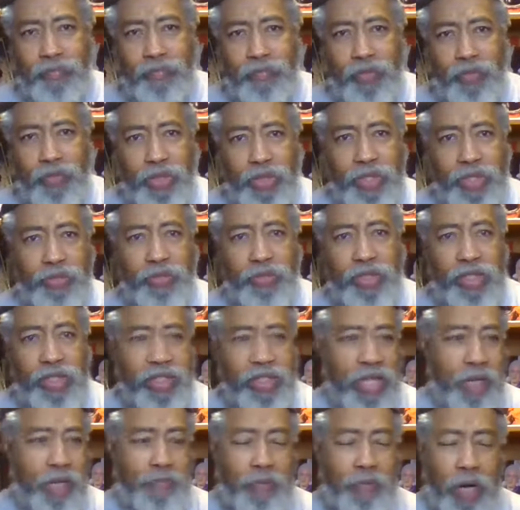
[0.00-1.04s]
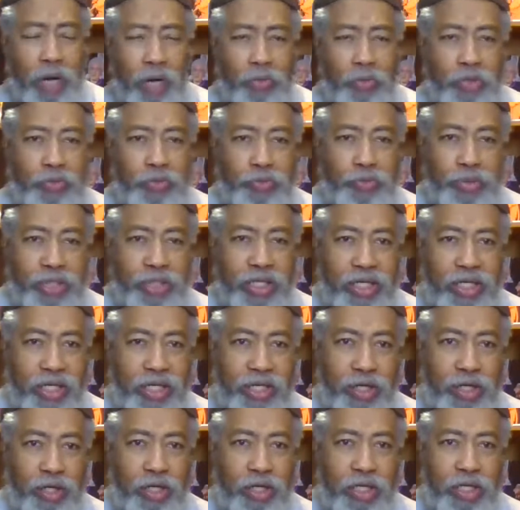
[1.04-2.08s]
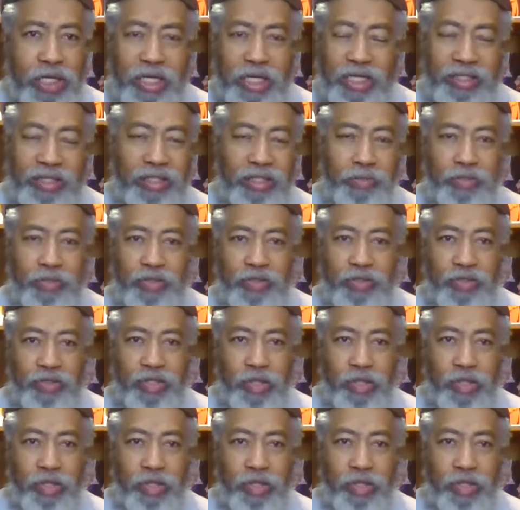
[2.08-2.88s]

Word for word: That part was pretty clear because it was